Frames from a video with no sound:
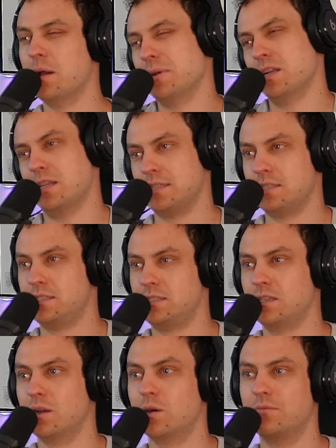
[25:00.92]
I mean, unless it's
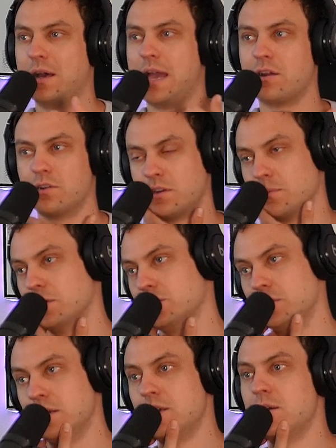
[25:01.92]
you know a Viagra
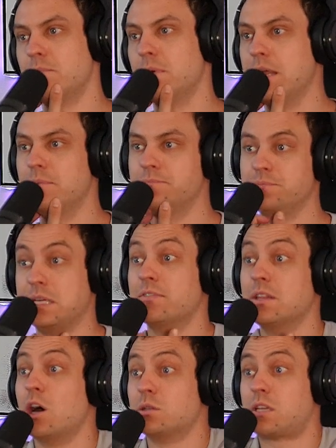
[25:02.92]
commercial, but
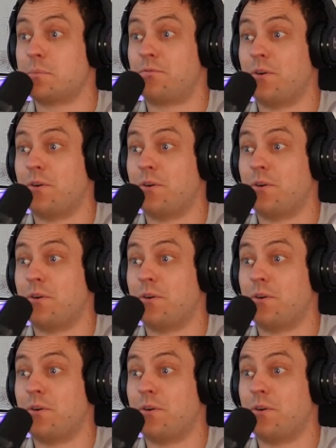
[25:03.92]
even those can be